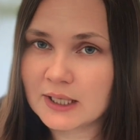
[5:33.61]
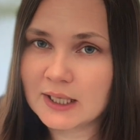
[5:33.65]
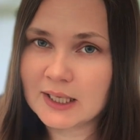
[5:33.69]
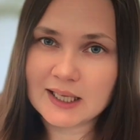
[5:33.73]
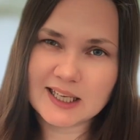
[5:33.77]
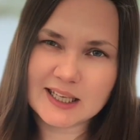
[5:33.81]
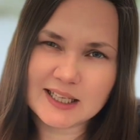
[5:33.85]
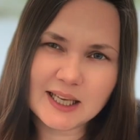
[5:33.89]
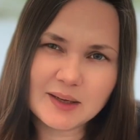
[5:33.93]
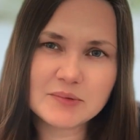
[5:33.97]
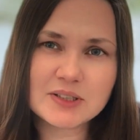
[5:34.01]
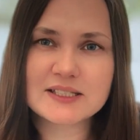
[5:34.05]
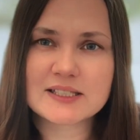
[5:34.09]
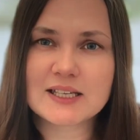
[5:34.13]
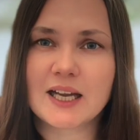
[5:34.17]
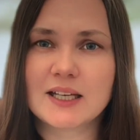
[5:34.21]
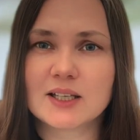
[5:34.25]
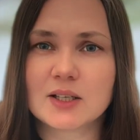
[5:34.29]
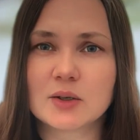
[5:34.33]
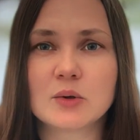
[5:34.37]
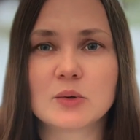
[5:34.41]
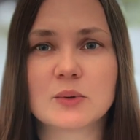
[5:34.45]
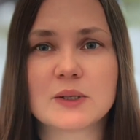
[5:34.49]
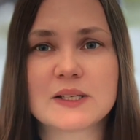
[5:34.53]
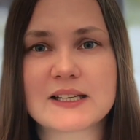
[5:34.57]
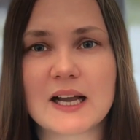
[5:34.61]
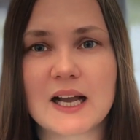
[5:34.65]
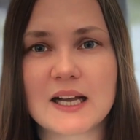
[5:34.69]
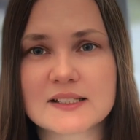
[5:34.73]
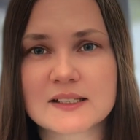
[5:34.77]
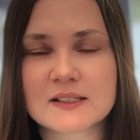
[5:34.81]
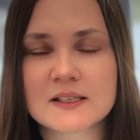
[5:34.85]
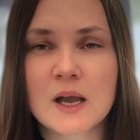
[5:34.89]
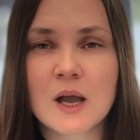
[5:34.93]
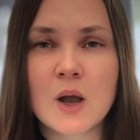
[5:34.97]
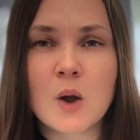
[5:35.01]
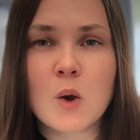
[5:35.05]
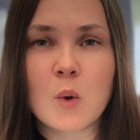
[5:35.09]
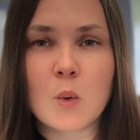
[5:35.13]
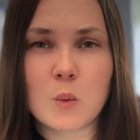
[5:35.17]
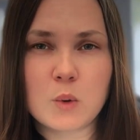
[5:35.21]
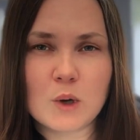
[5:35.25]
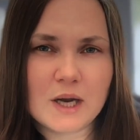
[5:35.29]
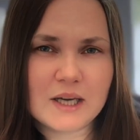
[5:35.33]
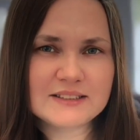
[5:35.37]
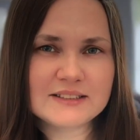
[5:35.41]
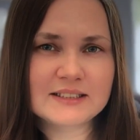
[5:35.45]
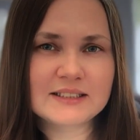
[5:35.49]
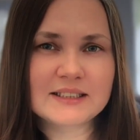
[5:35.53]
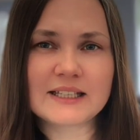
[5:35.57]
A game designer always asks,
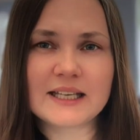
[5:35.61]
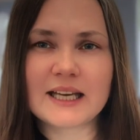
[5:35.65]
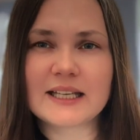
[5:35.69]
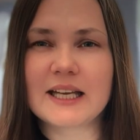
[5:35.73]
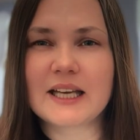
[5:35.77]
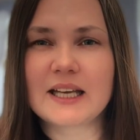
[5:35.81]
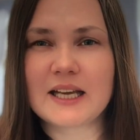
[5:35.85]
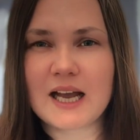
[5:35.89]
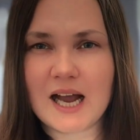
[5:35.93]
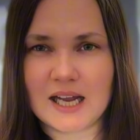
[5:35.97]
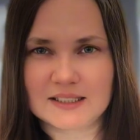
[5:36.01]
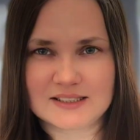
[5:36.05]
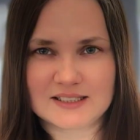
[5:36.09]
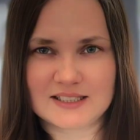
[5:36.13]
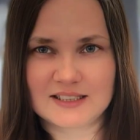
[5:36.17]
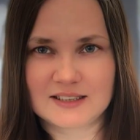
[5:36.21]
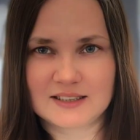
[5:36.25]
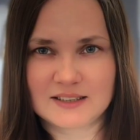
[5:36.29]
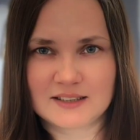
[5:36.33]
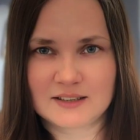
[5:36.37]
what can I cut